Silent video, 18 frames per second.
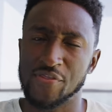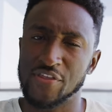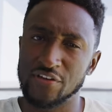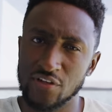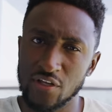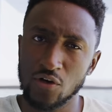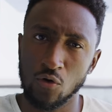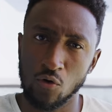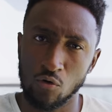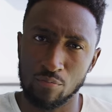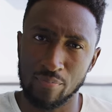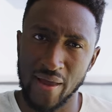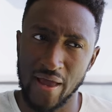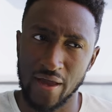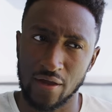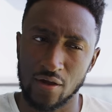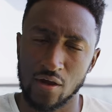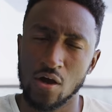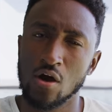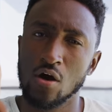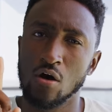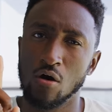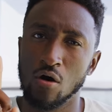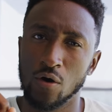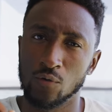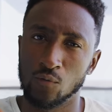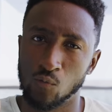But they did hold back
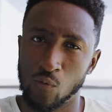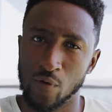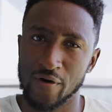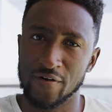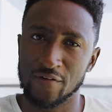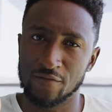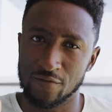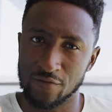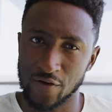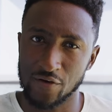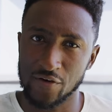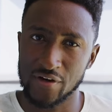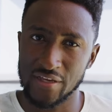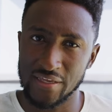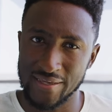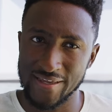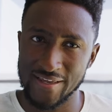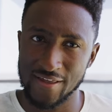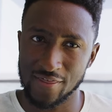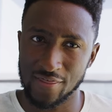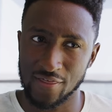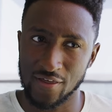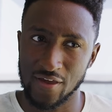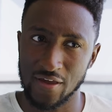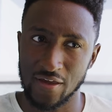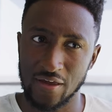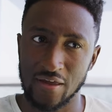on one very key
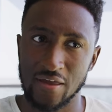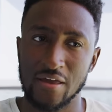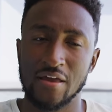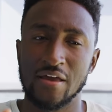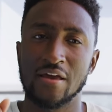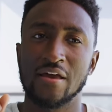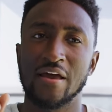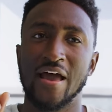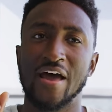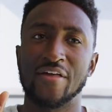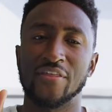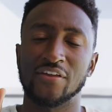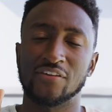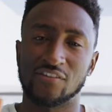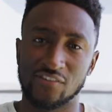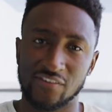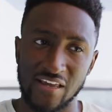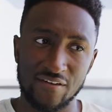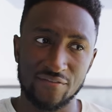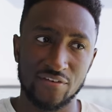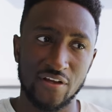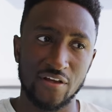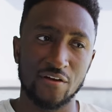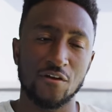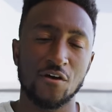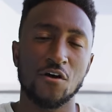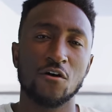thing, and they saved
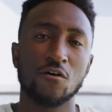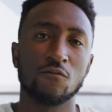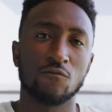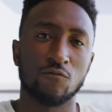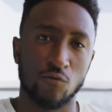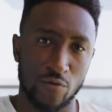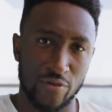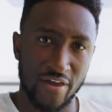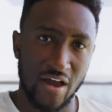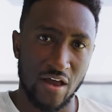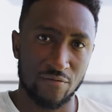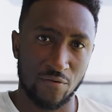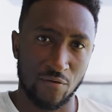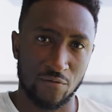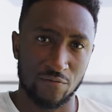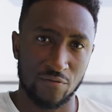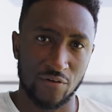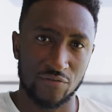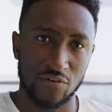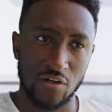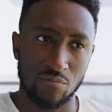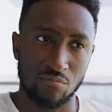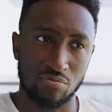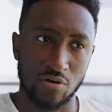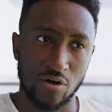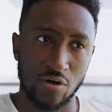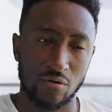it for the iPhone
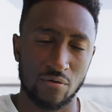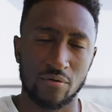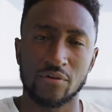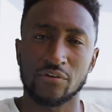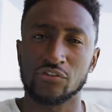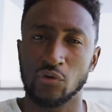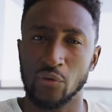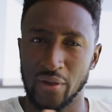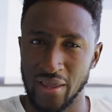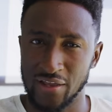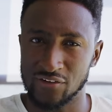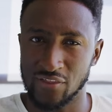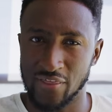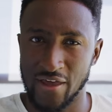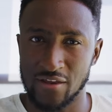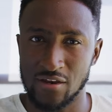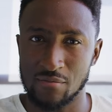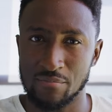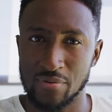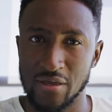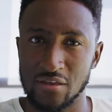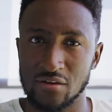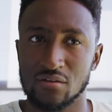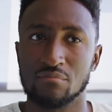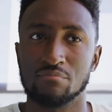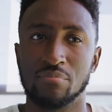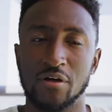15 Pro. So I'll get to that in a
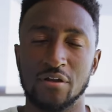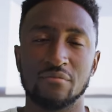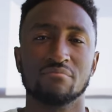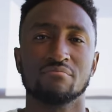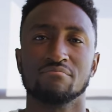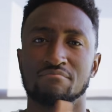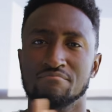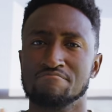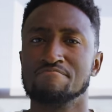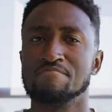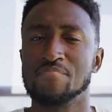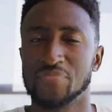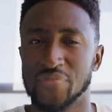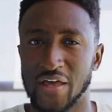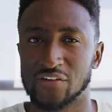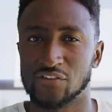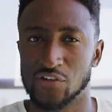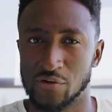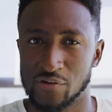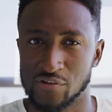bit, but that's